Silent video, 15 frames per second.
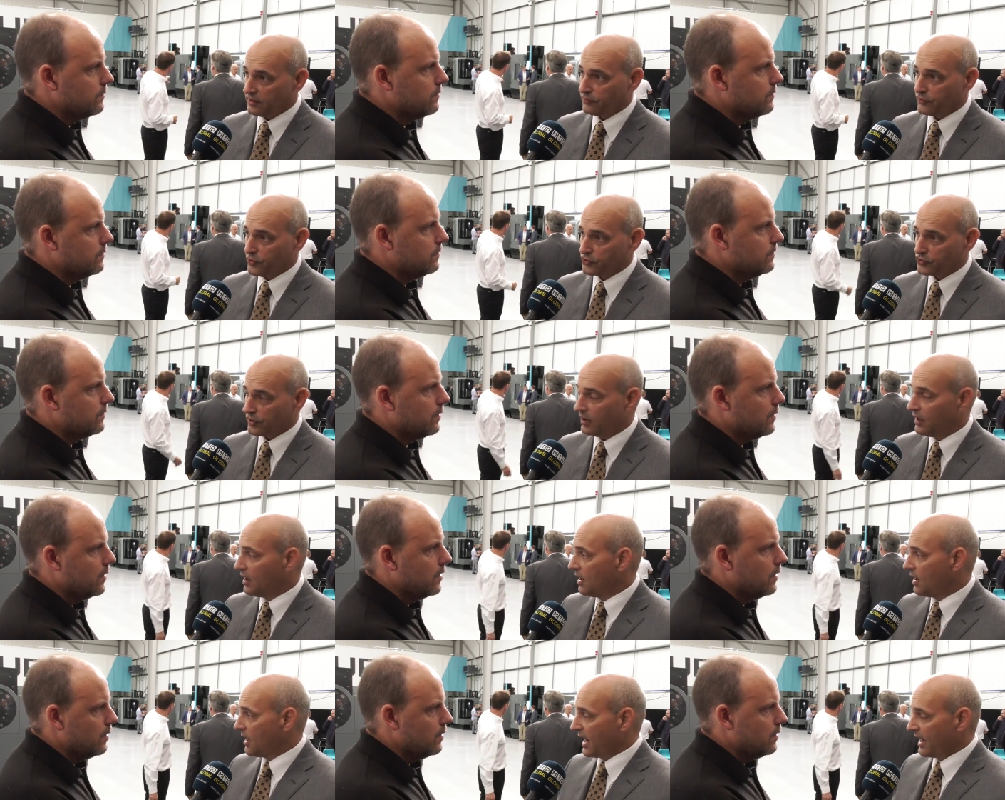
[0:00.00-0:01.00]
Speaker 1: in the future
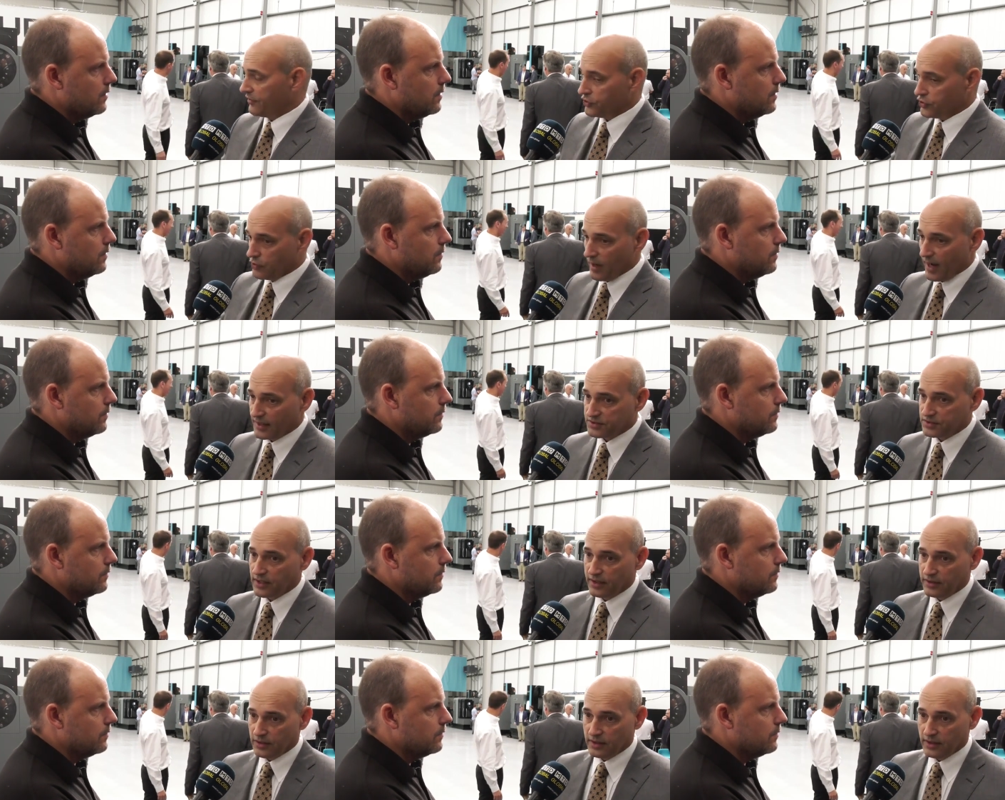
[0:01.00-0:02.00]
and the U.S.
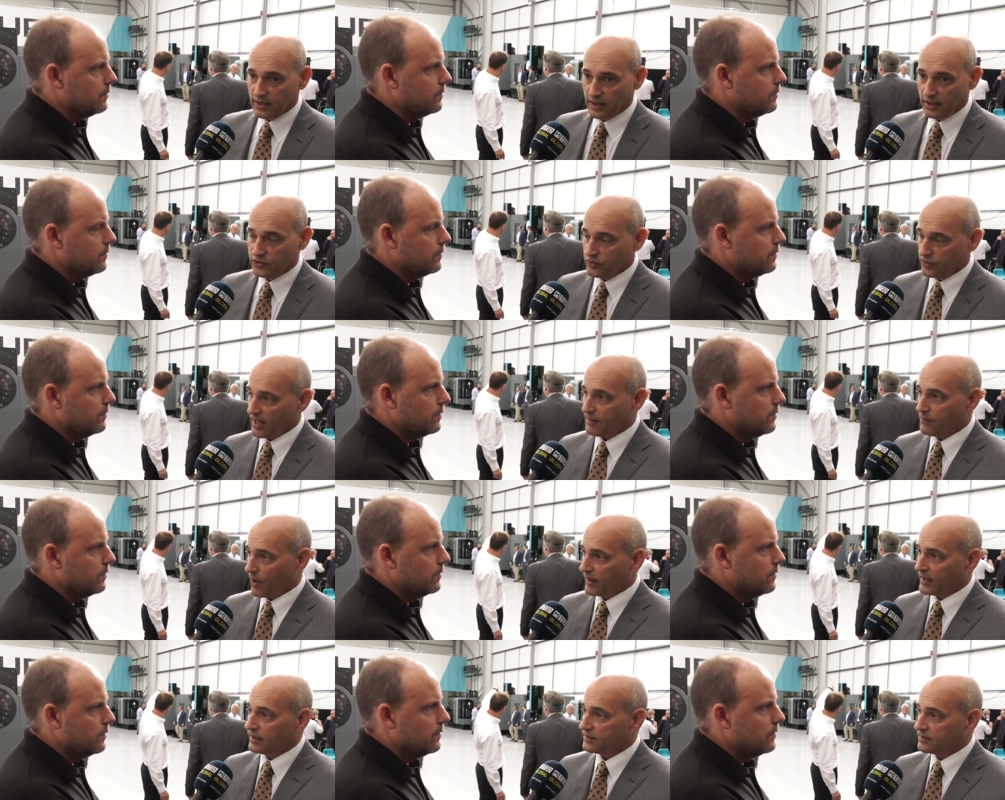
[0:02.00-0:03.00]
and the uh, U.K.
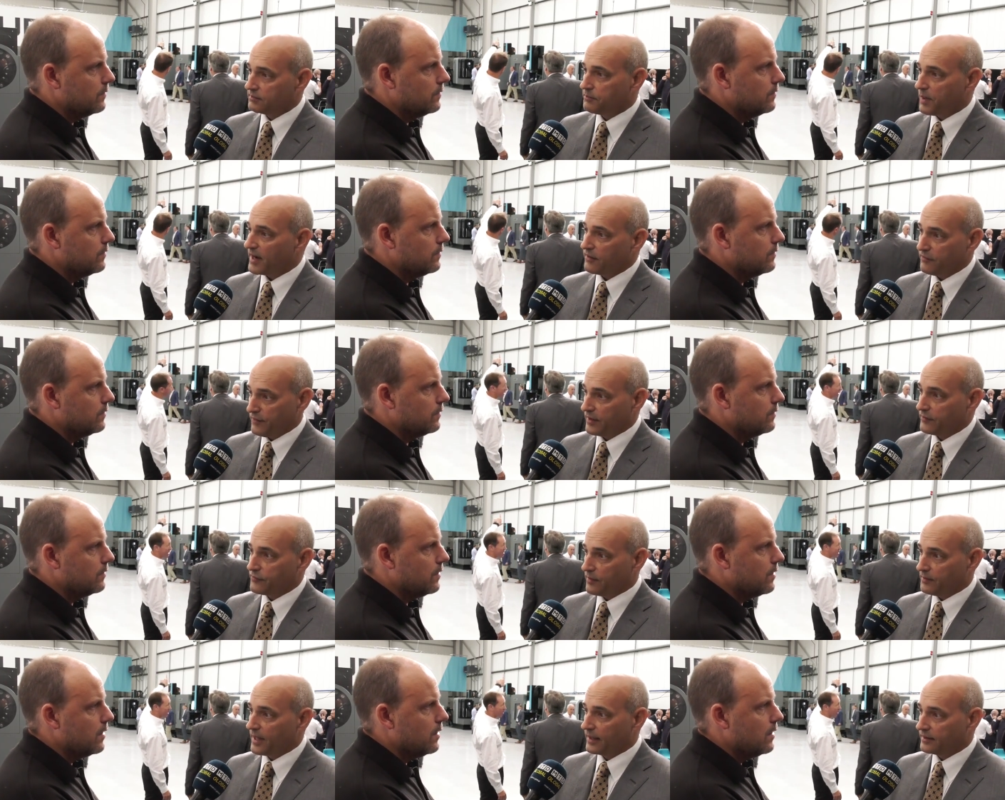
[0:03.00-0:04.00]
market benefit
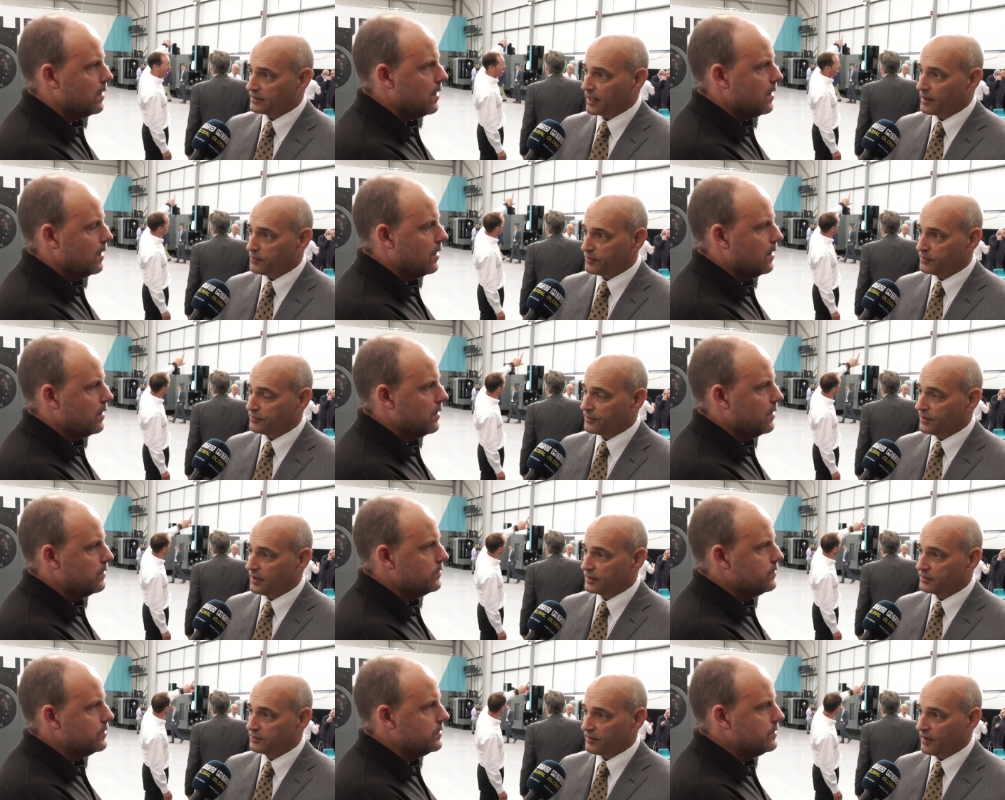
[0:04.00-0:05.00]
from that type of
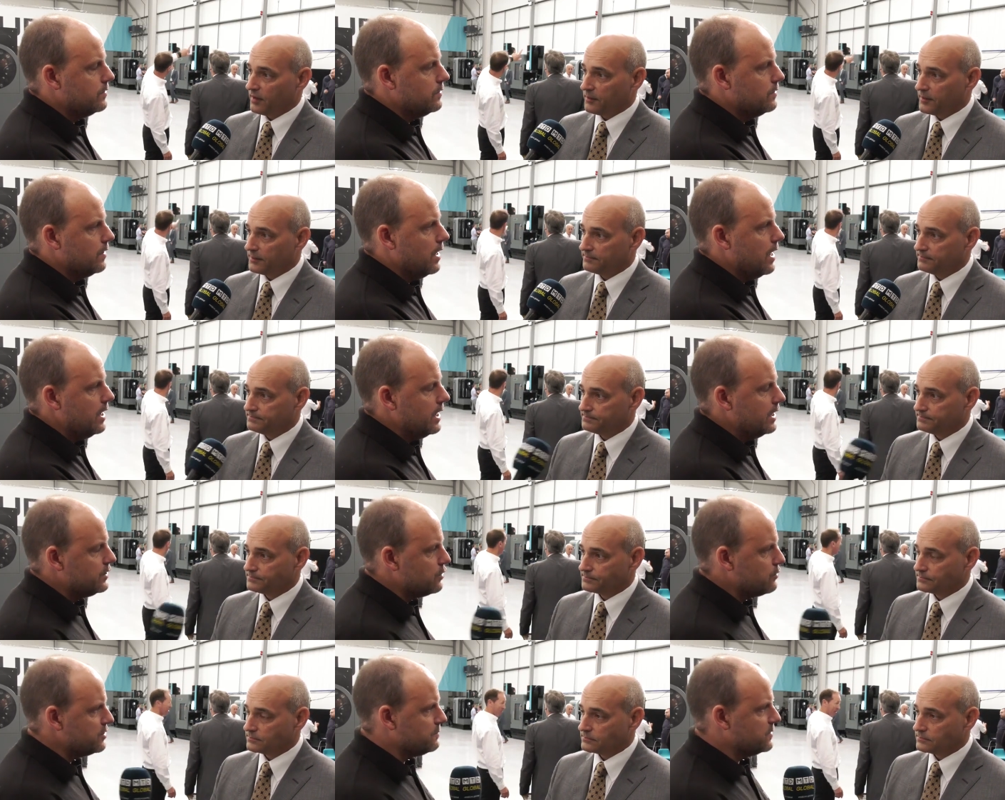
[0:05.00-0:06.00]
uh, development.
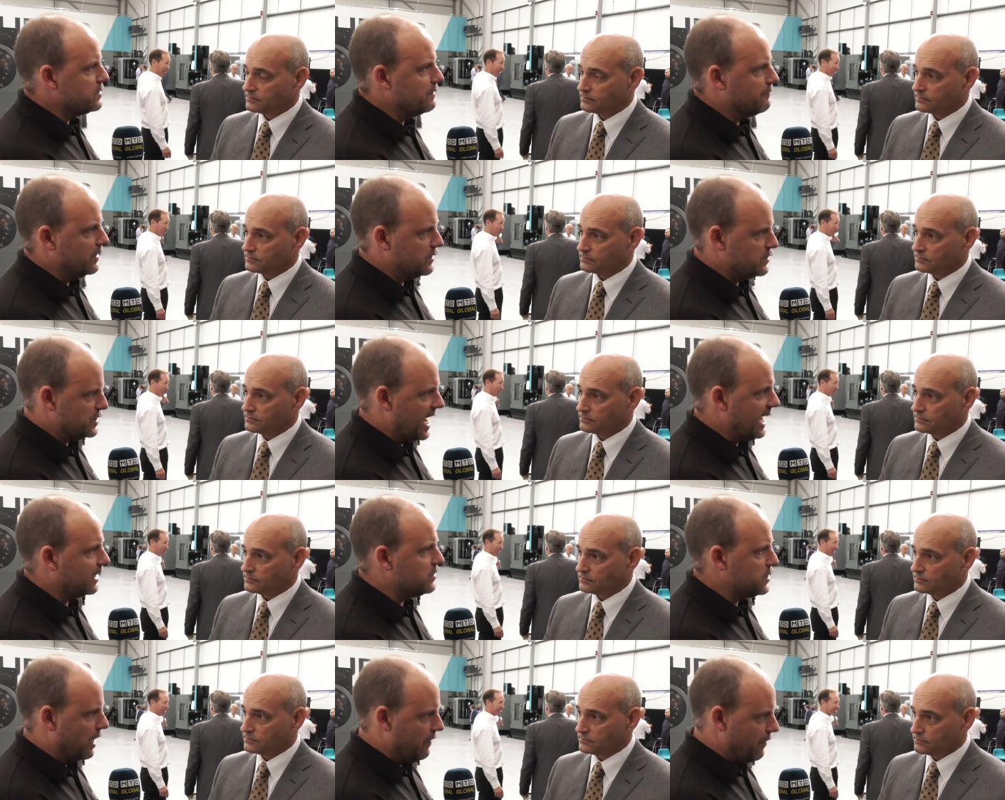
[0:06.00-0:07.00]
Speaker 2: Is there a specific
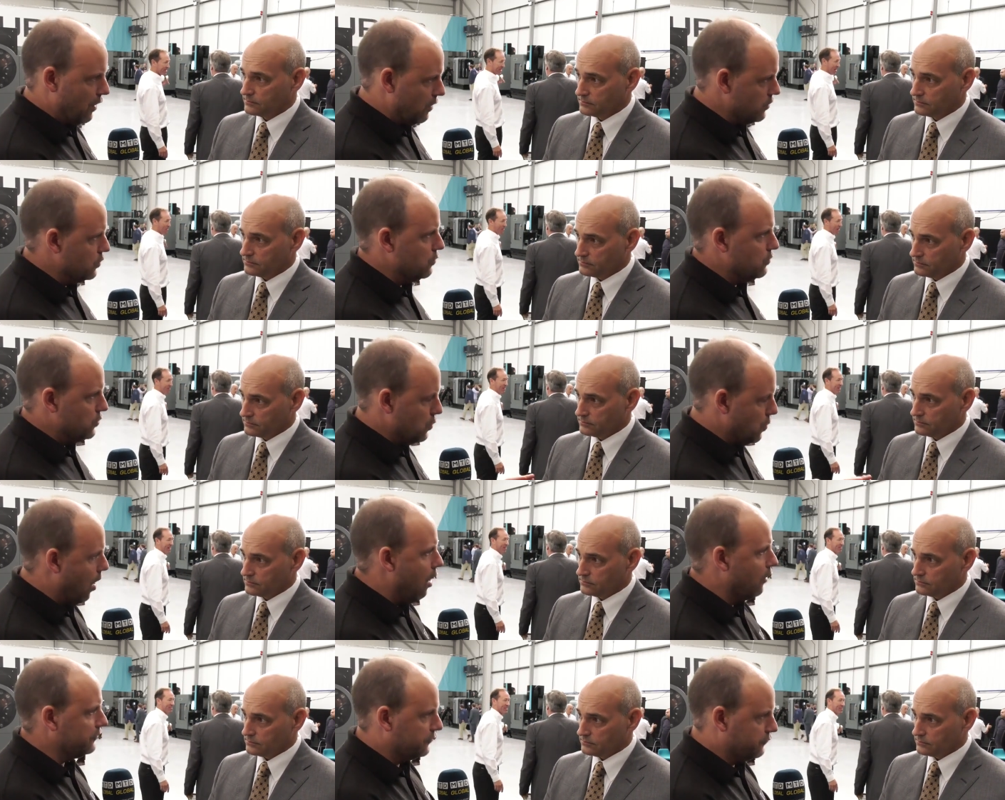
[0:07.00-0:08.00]
sector that you, you
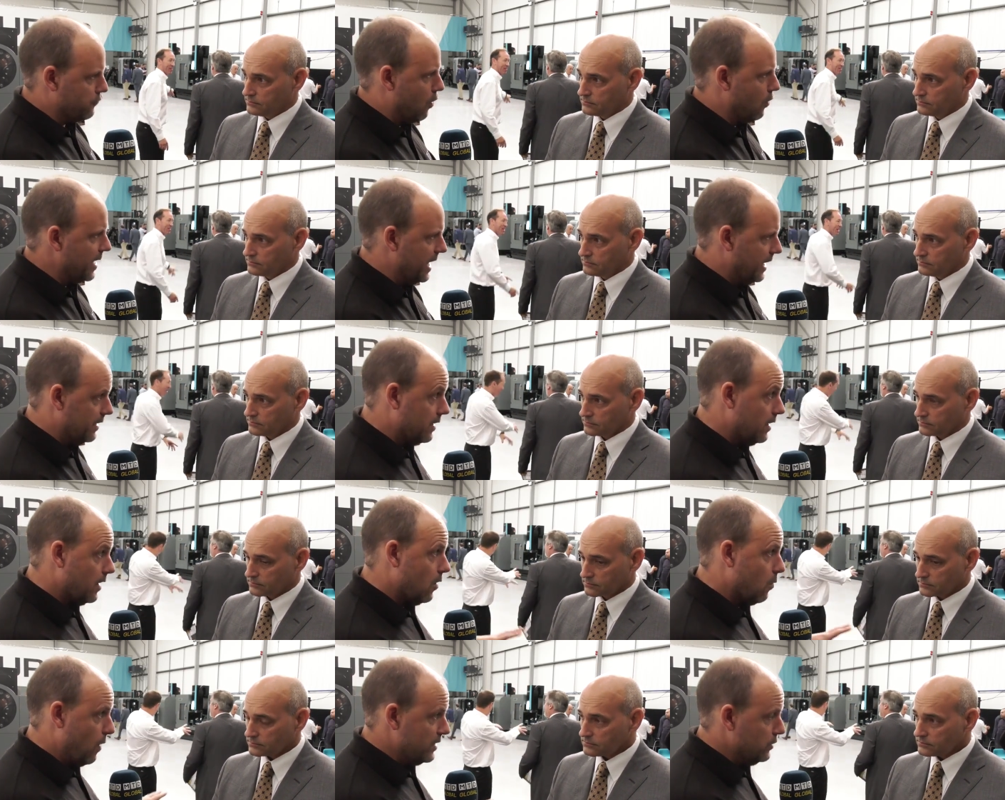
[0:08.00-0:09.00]
are strong in
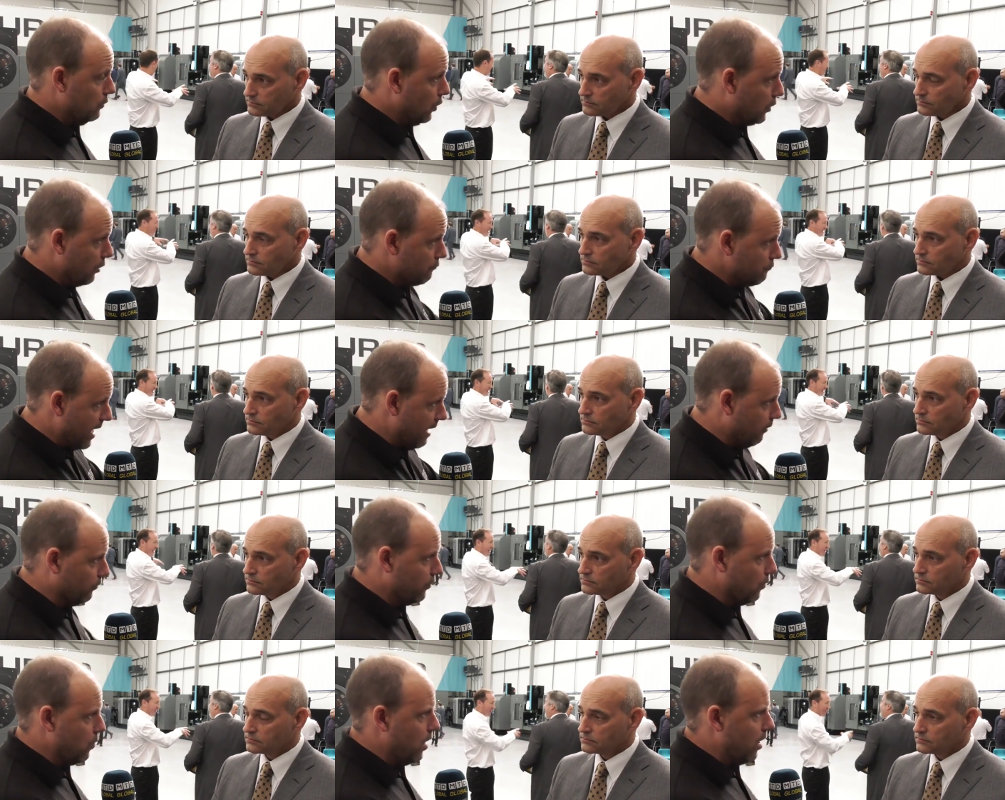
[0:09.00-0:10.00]
when you look
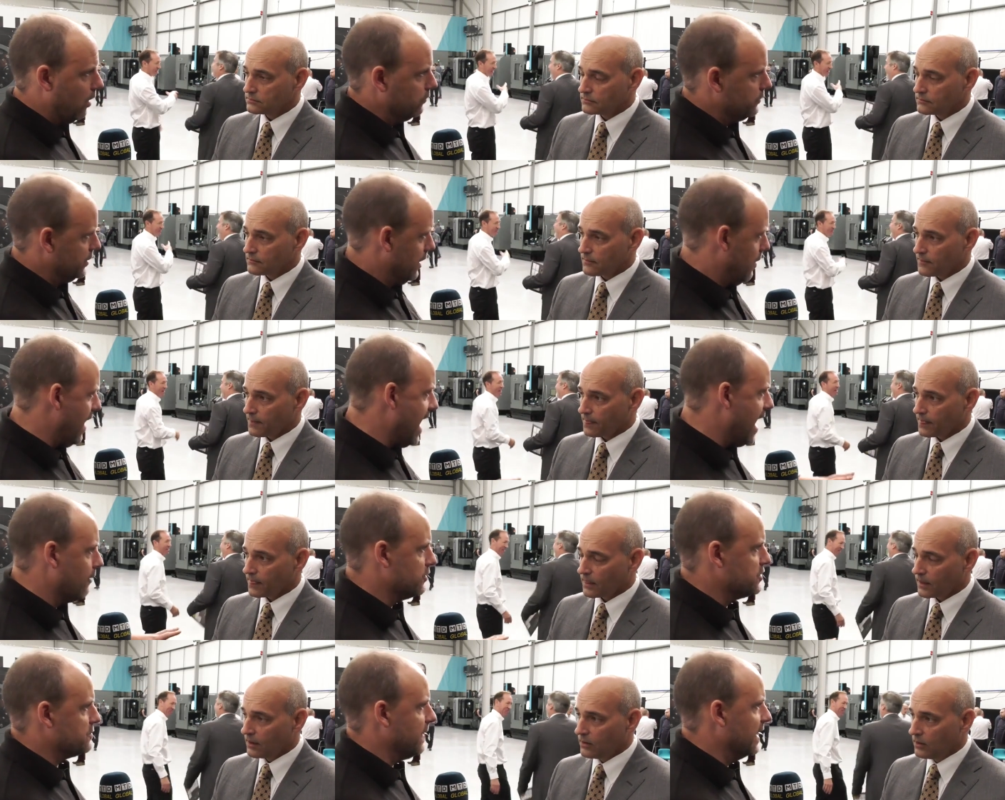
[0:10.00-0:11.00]
around the world? You know,
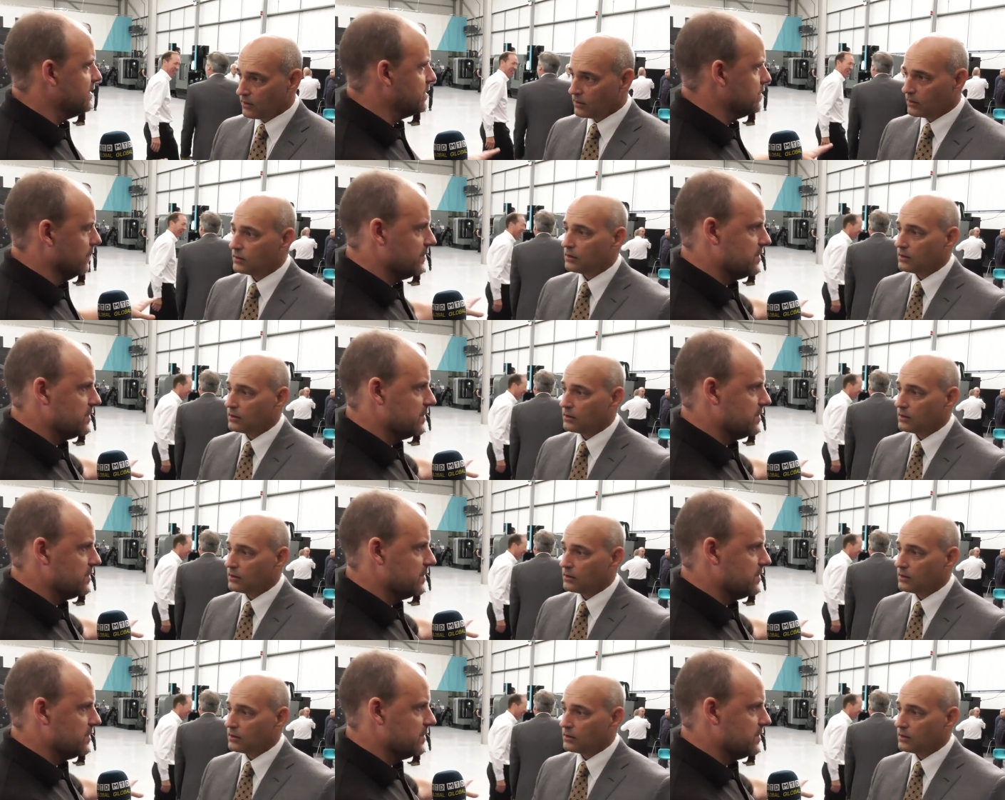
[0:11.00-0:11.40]
aerospace is